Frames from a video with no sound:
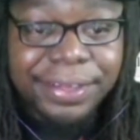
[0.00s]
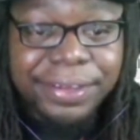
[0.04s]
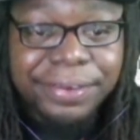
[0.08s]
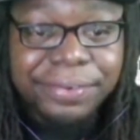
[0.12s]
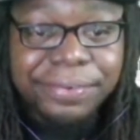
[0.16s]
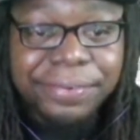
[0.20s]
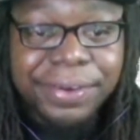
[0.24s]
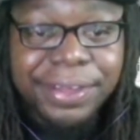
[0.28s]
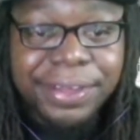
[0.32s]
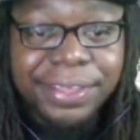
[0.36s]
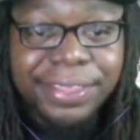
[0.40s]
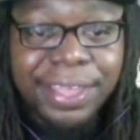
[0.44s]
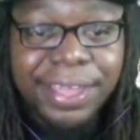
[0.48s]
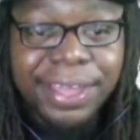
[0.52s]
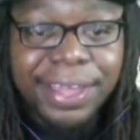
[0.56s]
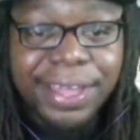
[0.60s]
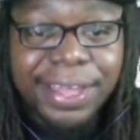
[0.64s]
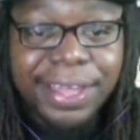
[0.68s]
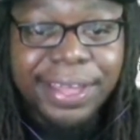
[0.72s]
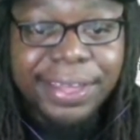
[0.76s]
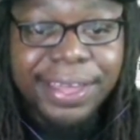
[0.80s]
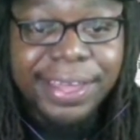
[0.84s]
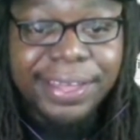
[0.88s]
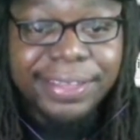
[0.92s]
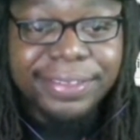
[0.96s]
One thing
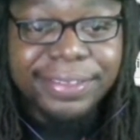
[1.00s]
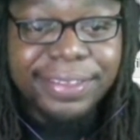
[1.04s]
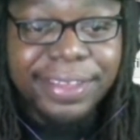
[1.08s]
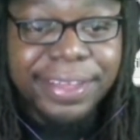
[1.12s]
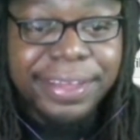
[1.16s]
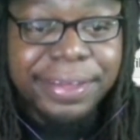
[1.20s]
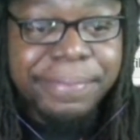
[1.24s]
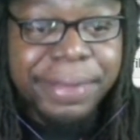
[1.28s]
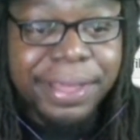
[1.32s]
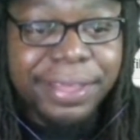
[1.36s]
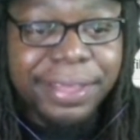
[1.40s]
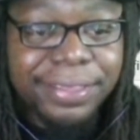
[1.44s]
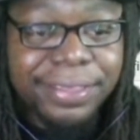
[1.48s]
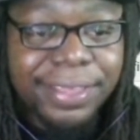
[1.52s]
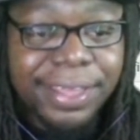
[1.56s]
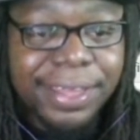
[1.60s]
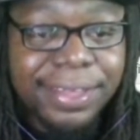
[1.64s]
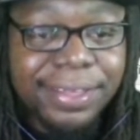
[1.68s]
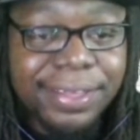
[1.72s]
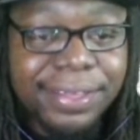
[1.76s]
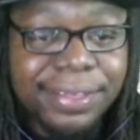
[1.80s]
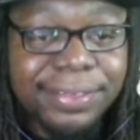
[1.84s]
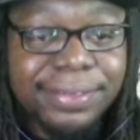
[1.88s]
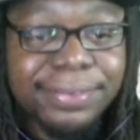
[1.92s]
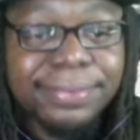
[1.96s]
I can say about
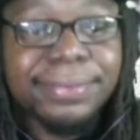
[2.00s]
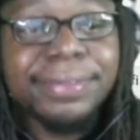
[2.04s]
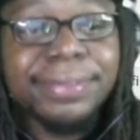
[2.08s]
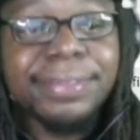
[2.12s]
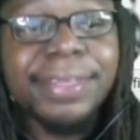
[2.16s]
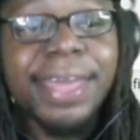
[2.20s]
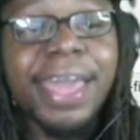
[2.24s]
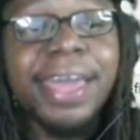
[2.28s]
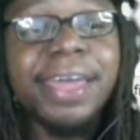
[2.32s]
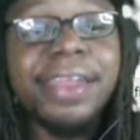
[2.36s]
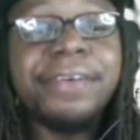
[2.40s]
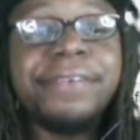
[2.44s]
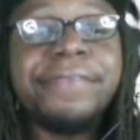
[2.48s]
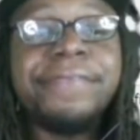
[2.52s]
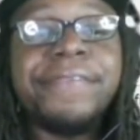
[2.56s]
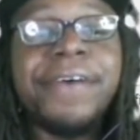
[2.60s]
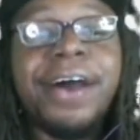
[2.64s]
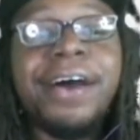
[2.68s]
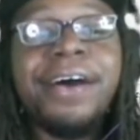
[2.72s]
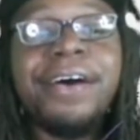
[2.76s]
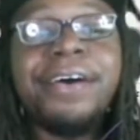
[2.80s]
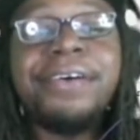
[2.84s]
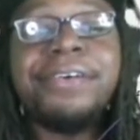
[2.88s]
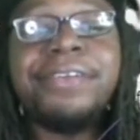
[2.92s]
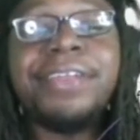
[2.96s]
that, out of
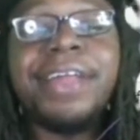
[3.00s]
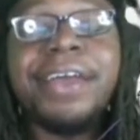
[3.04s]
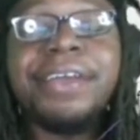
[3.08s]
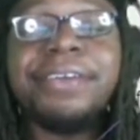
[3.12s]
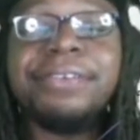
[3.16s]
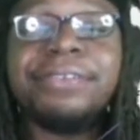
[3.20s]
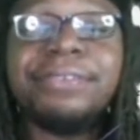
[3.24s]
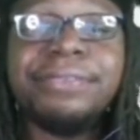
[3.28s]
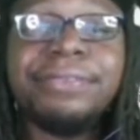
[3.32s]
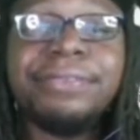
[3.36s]
all like